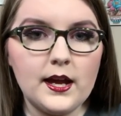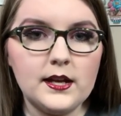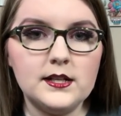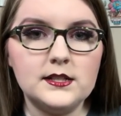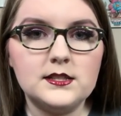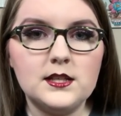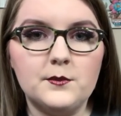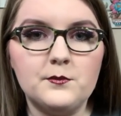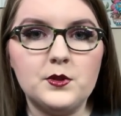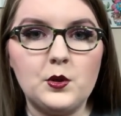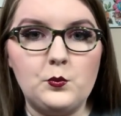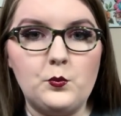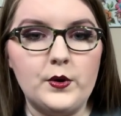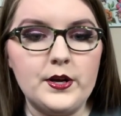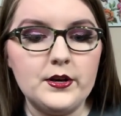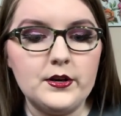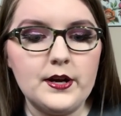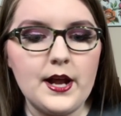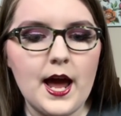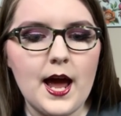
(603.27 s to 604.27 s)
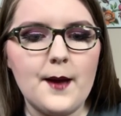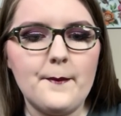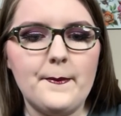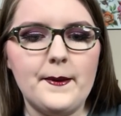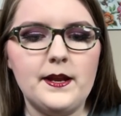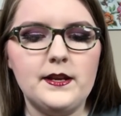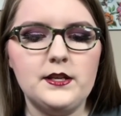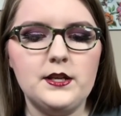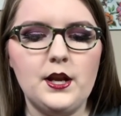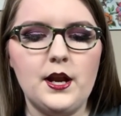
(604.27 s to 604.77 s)
Did something weird
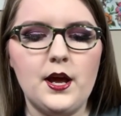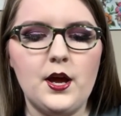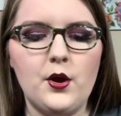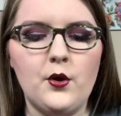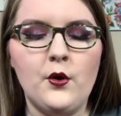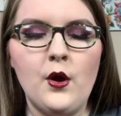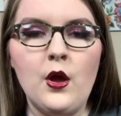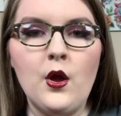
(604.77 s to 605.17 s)
happen? You know,